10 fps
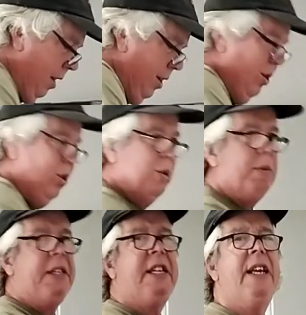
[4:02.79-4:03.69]
Used to
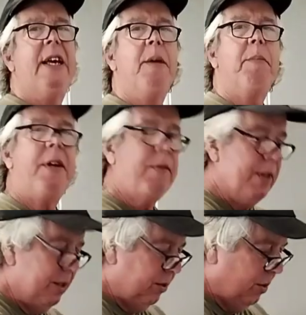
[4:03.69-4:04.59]
be 10, but
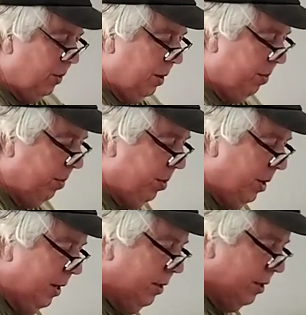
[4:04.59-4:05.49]
everything's gone up in
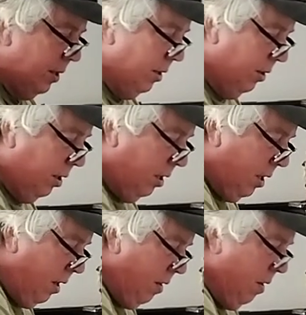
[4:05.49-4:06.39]
price since
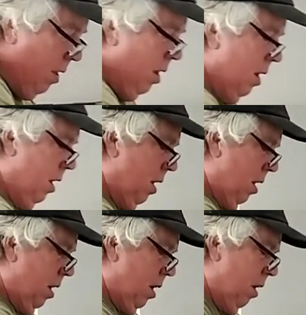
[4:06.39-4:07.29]
the
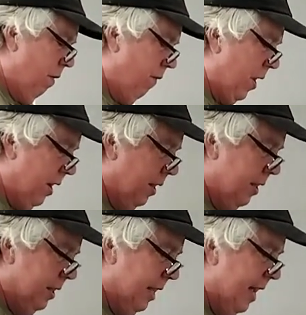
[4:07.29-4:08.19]

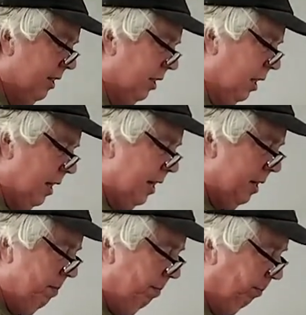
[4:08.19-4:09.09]
violence
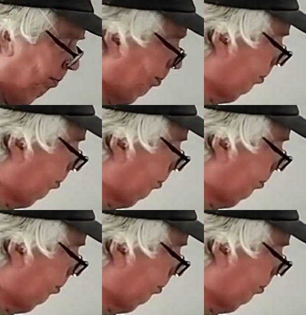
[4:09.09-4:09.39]
escalated.